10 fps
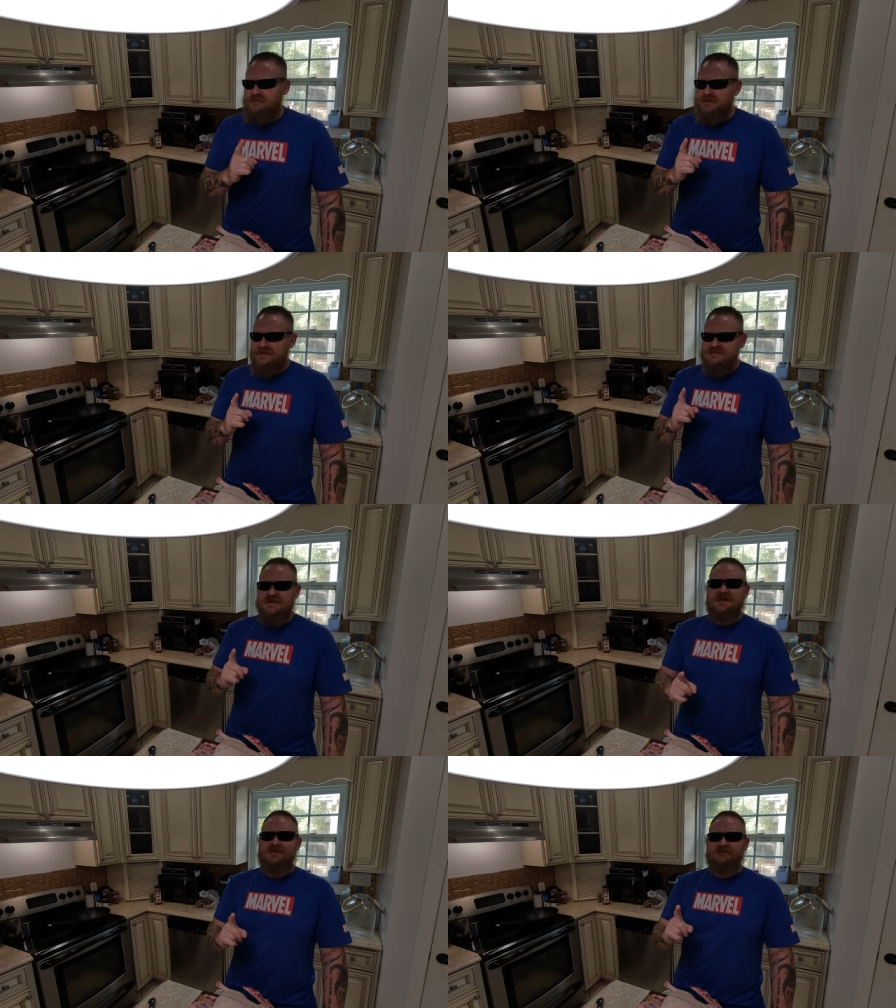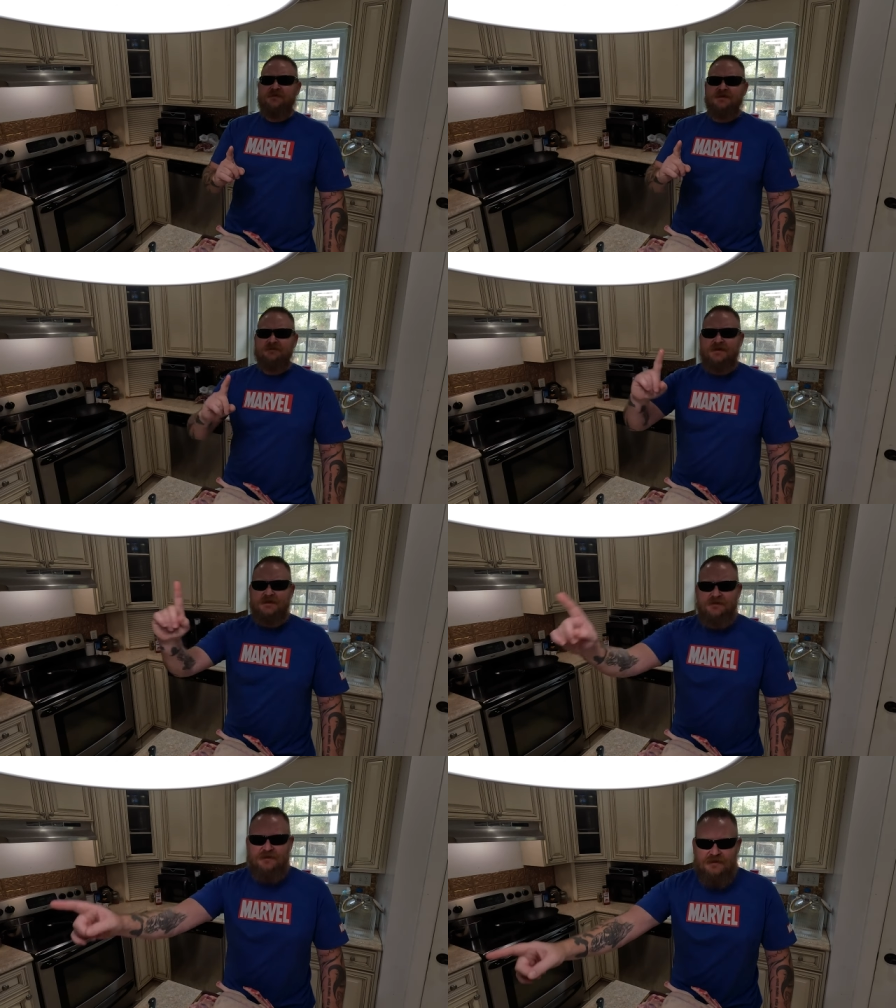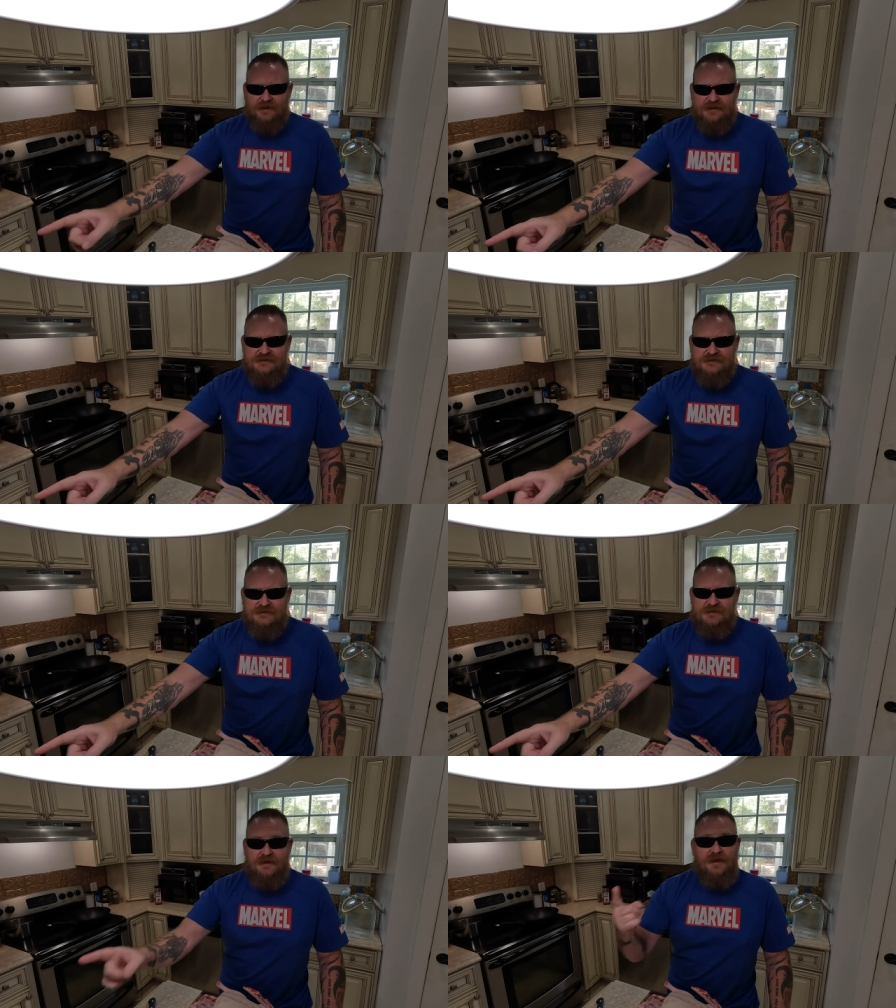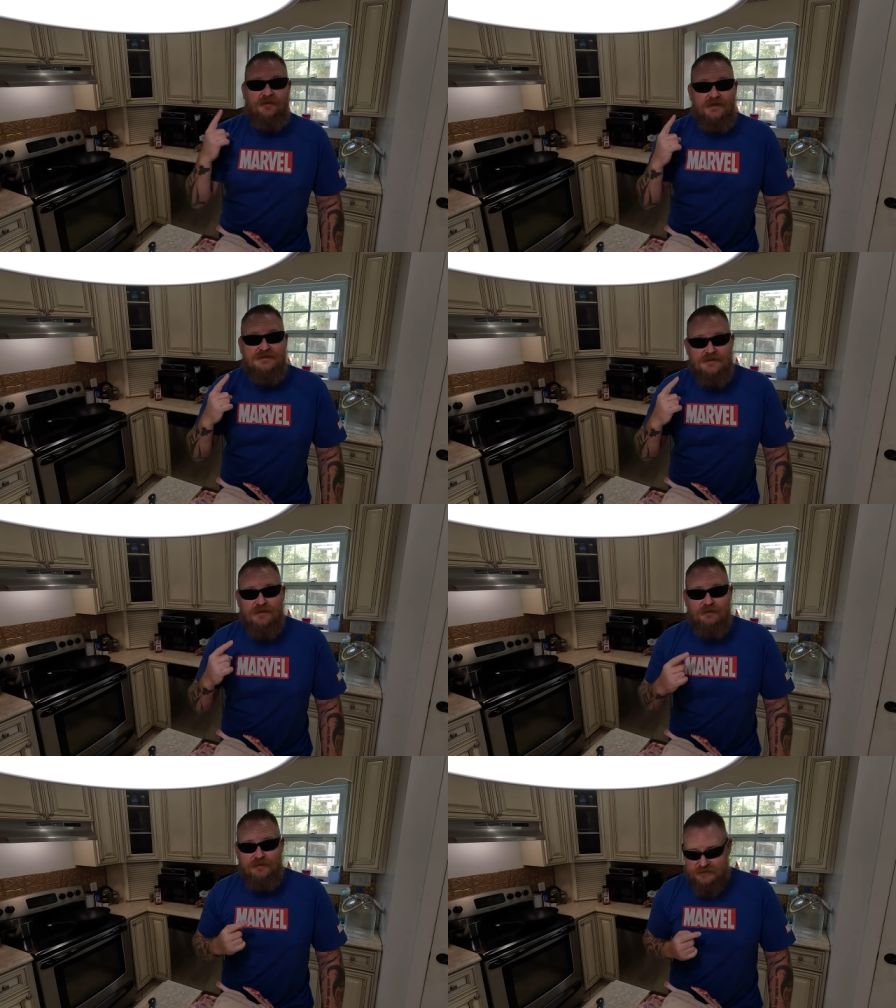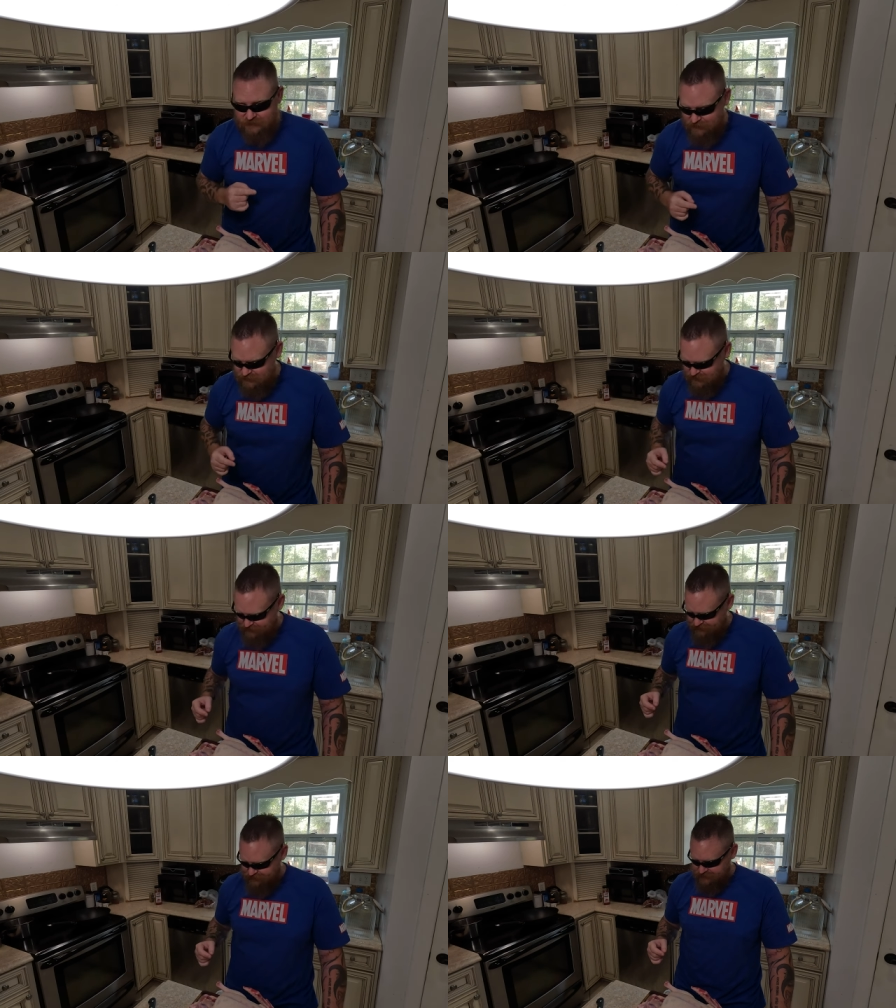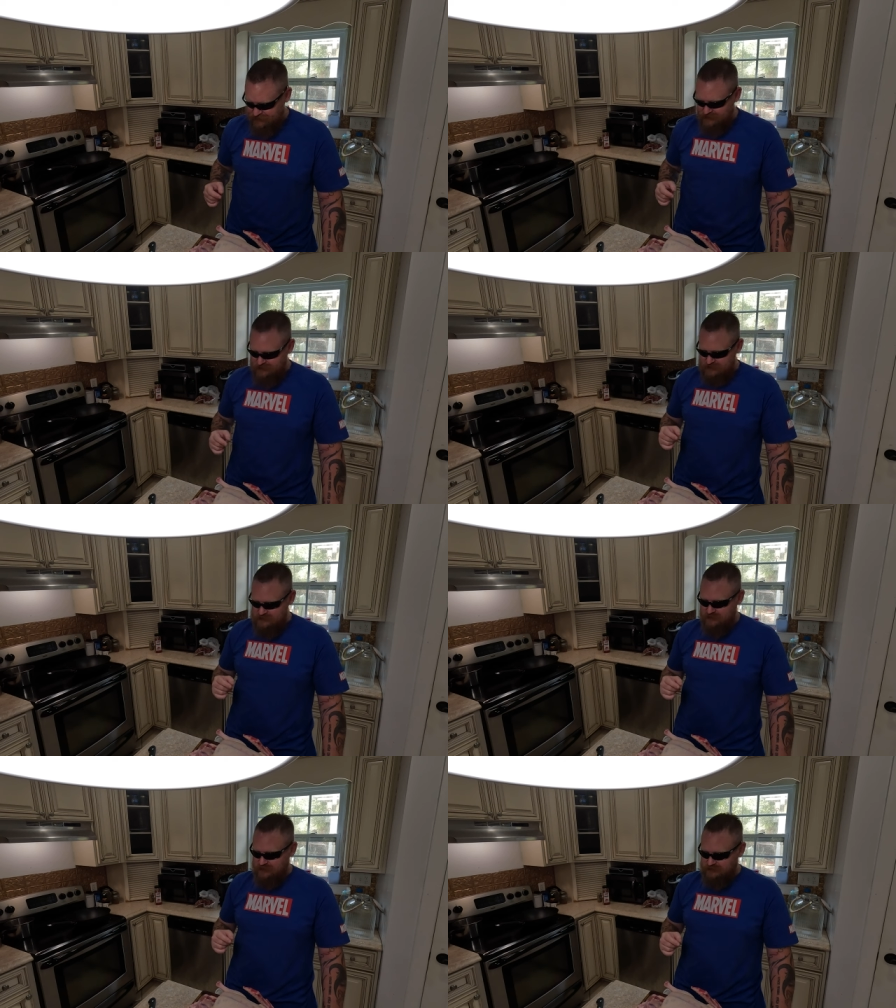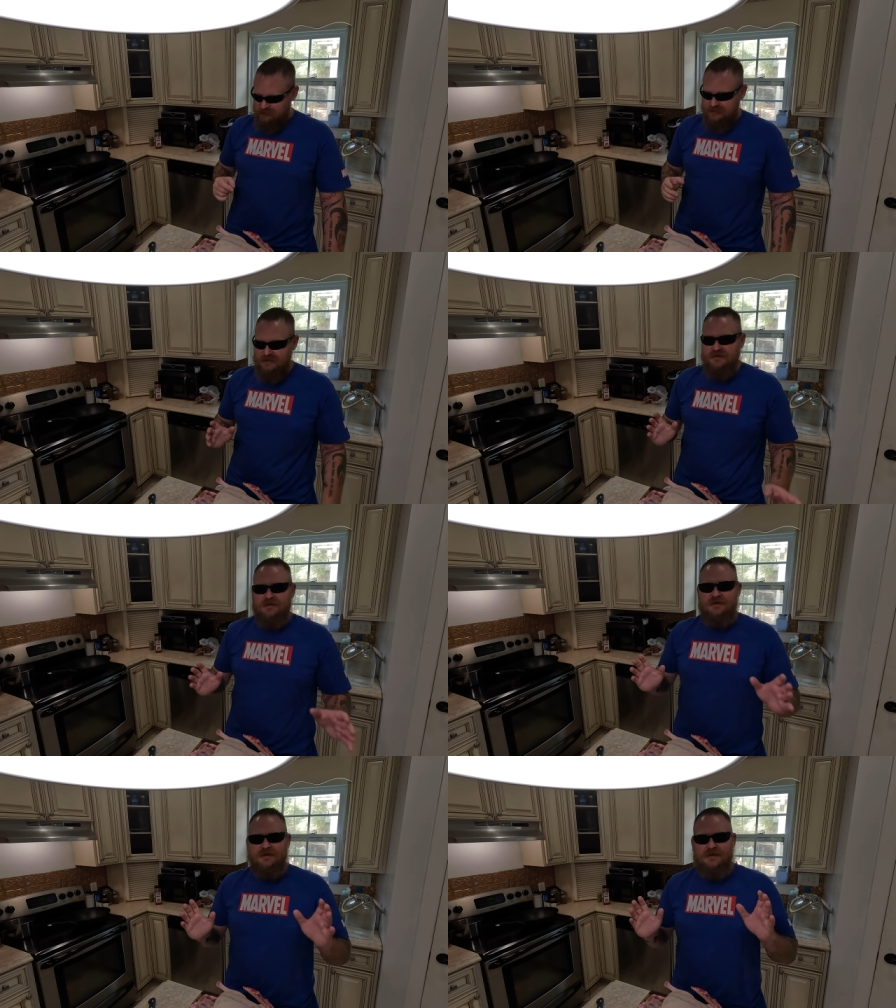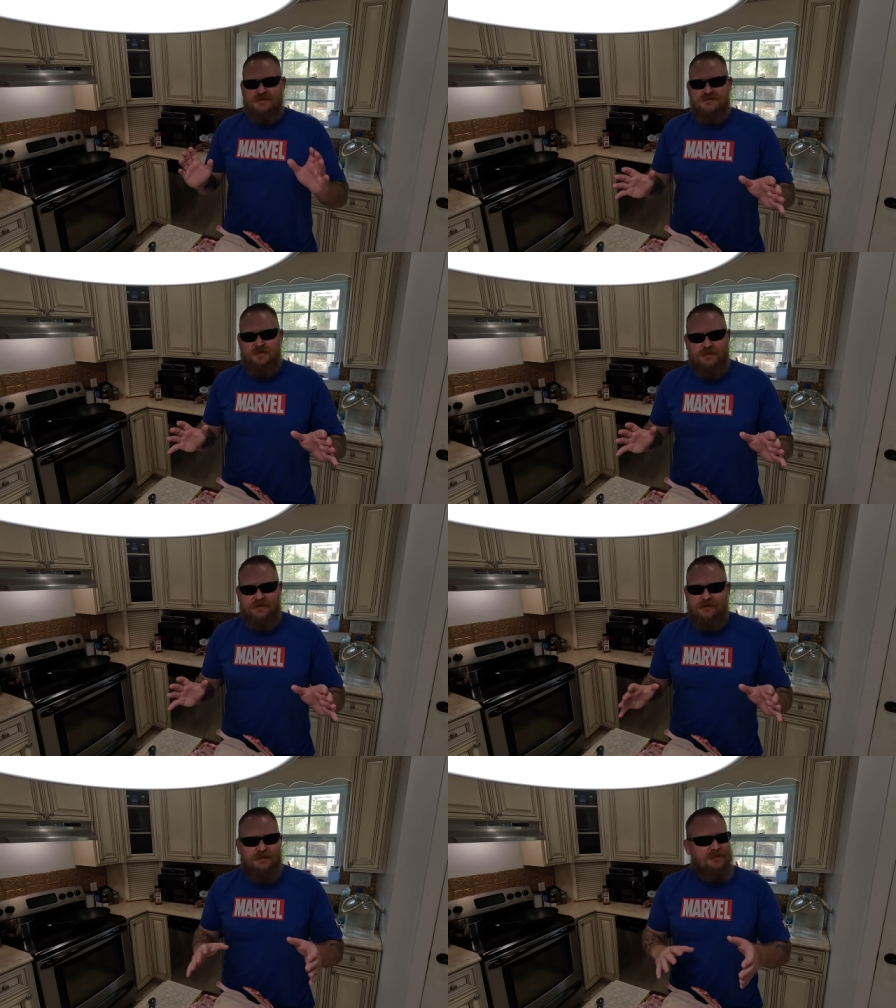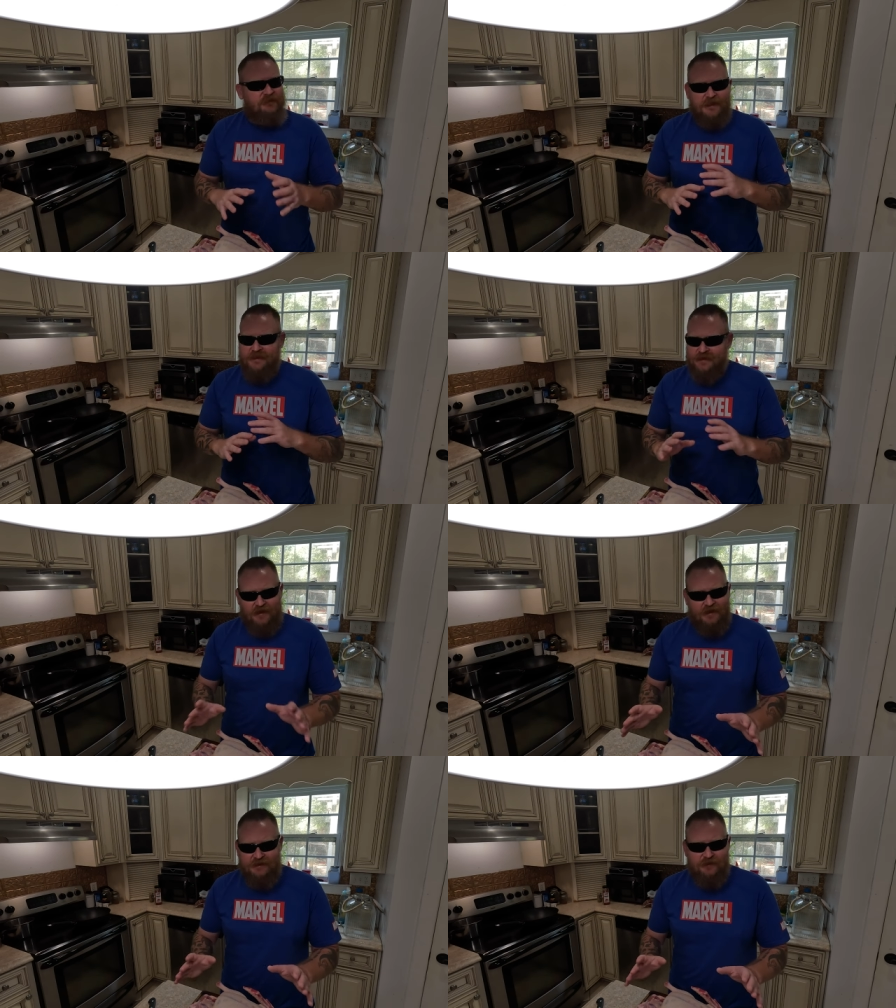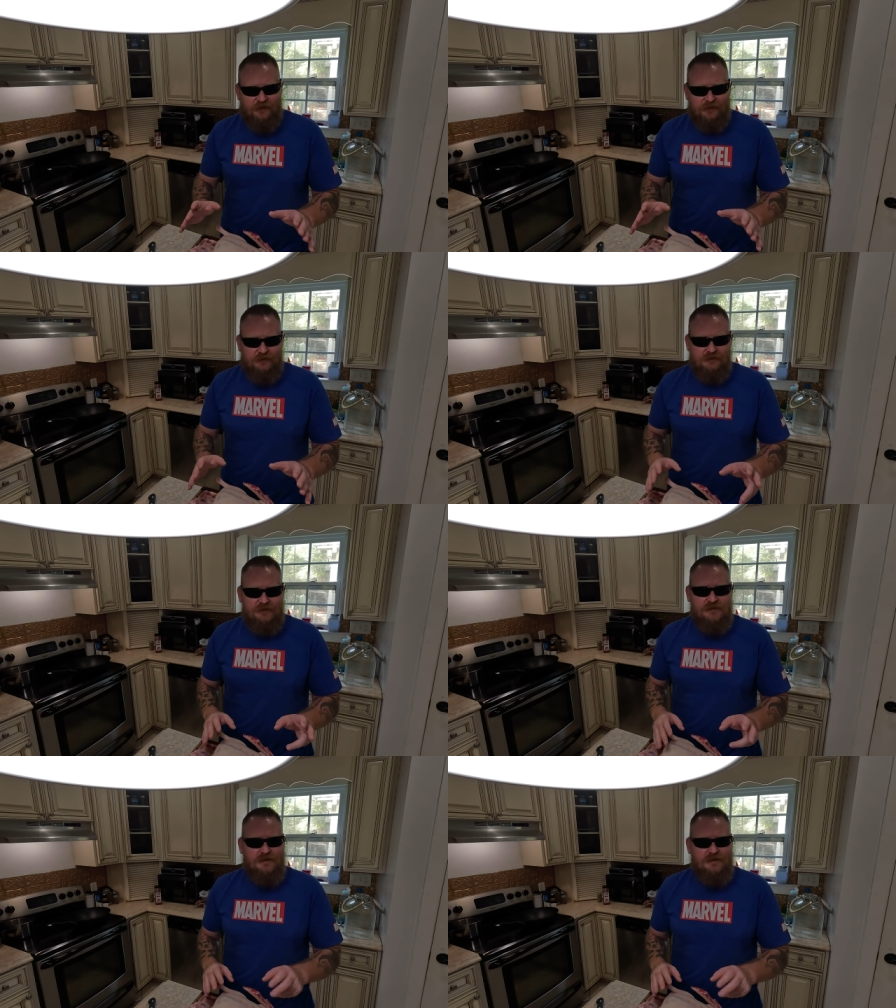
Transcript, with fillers: because I can't find my other glasses, and these are prescription. So, it's weird. I know.